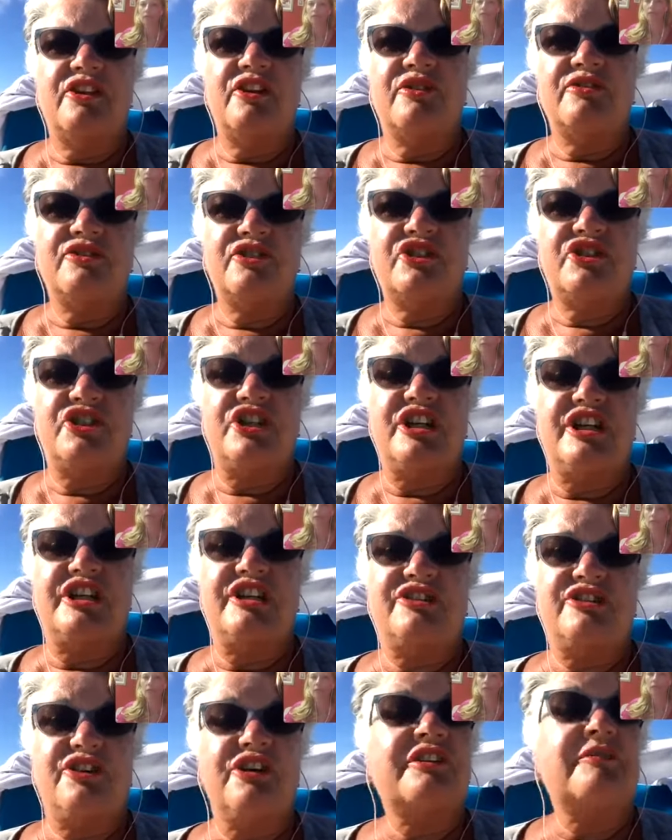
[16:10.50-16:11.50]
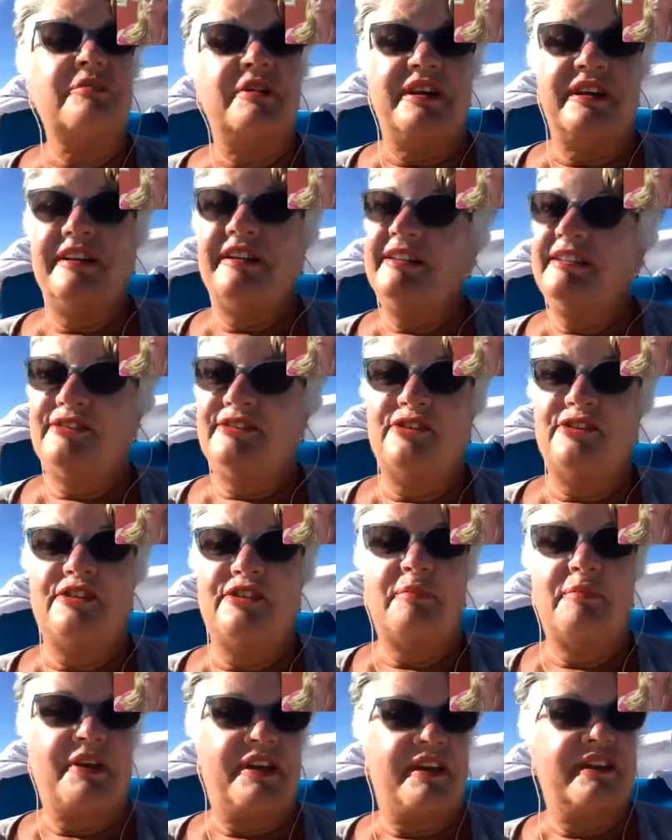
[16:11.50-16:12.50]
she took me to the
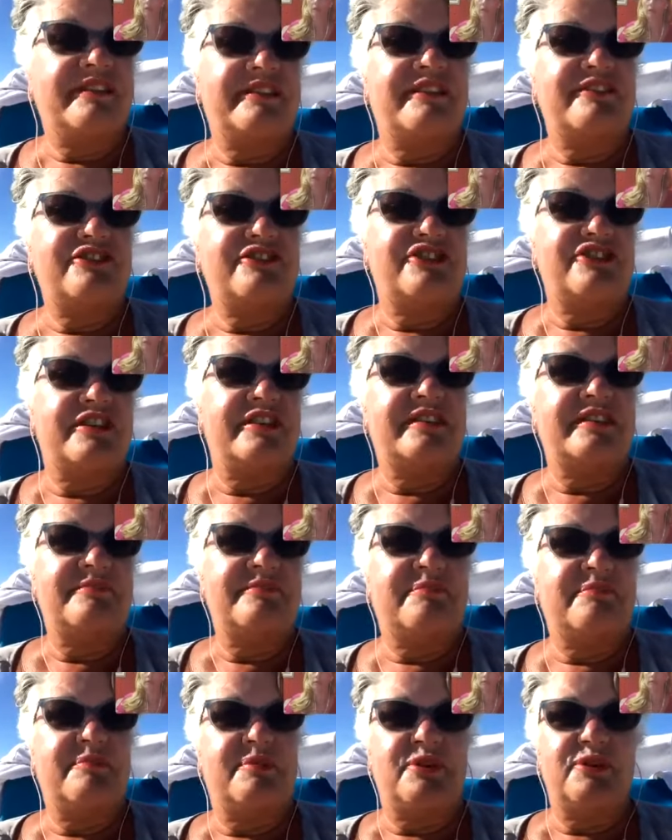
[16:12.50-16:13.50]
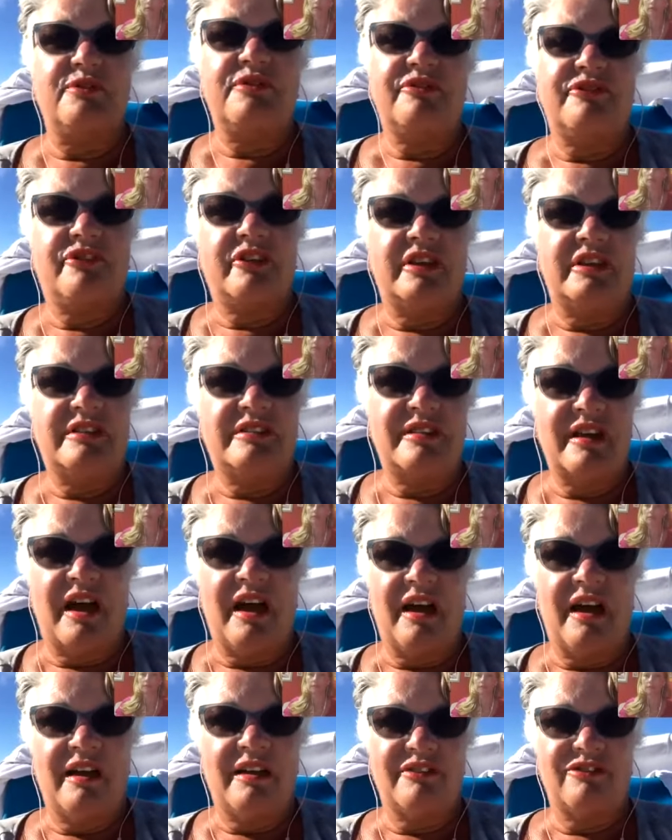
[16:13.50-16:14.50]
place as she beautifully
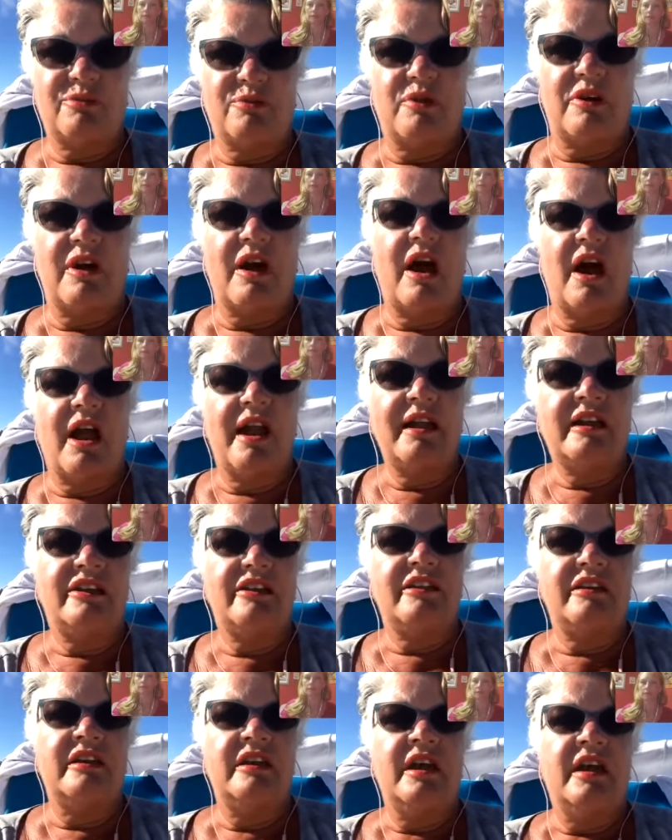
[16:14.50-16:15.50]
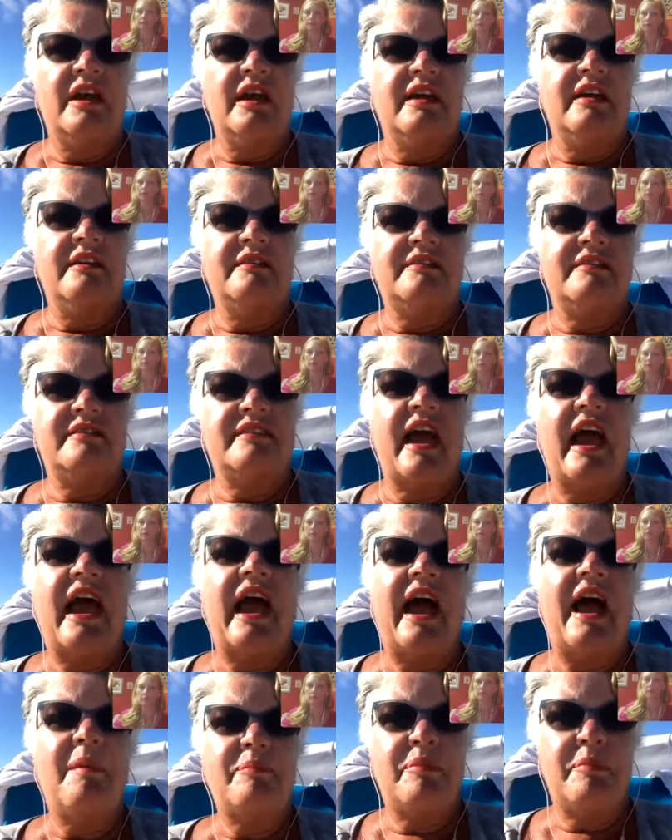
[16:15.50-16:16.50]
does, where I could
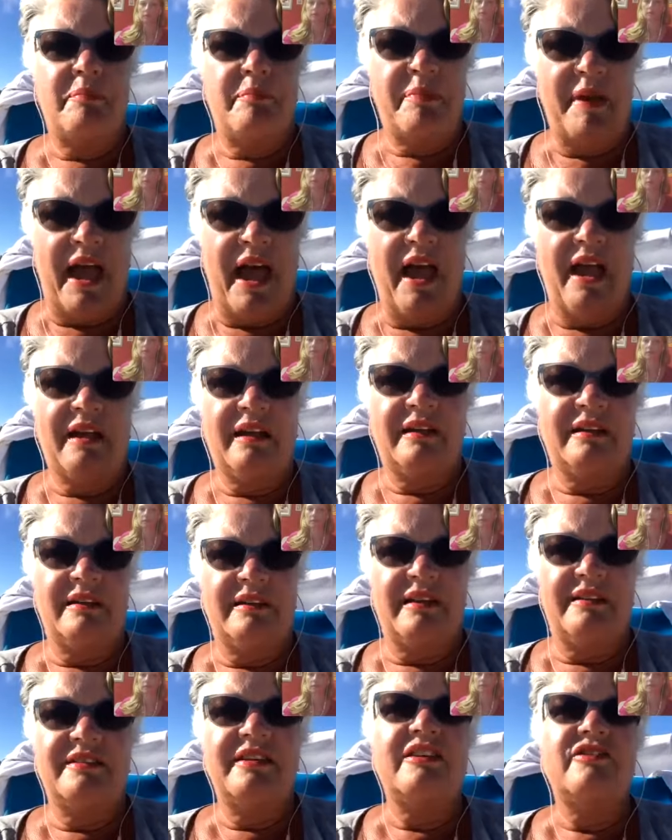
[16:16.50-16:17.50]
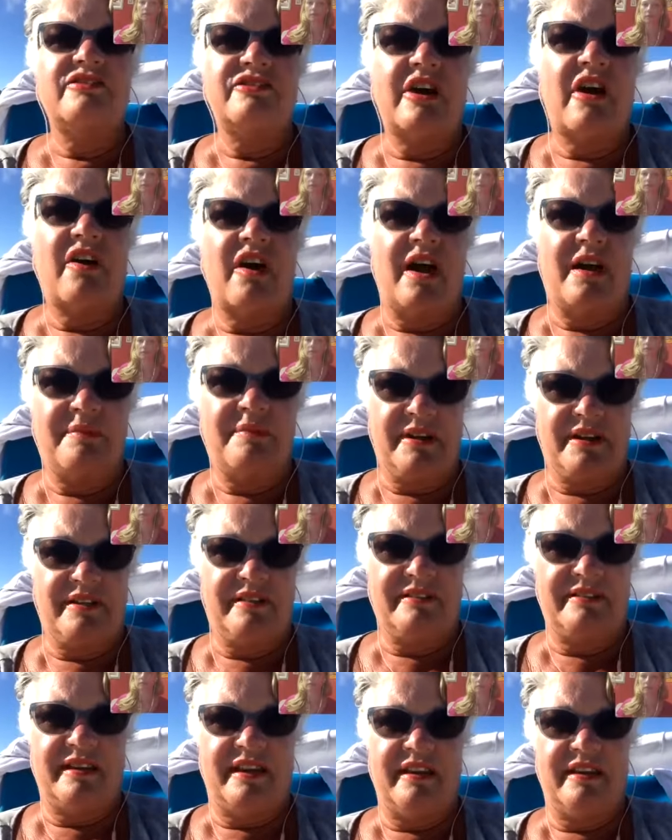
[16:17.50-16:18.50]
tap back. As here's how I'm going to
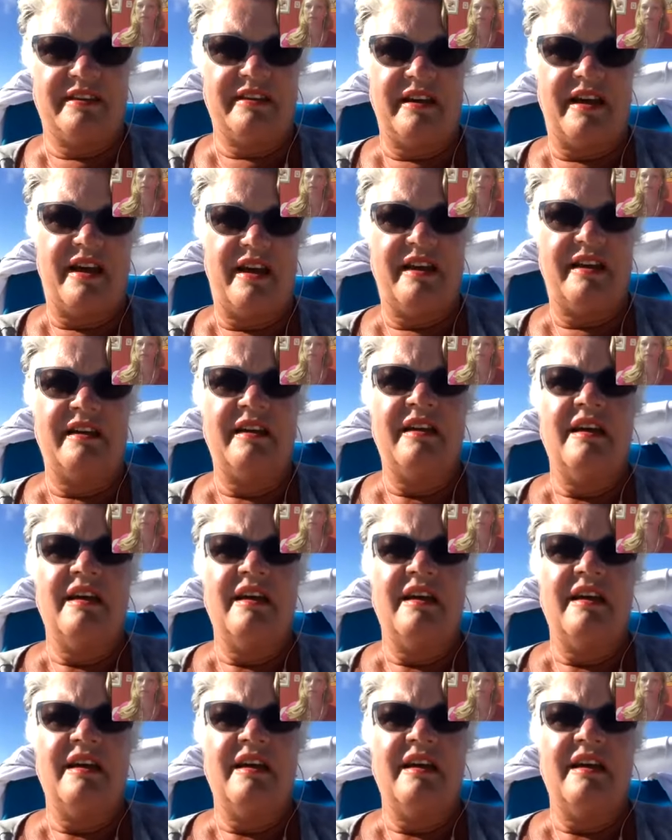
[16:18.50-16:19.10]
say it, Kai.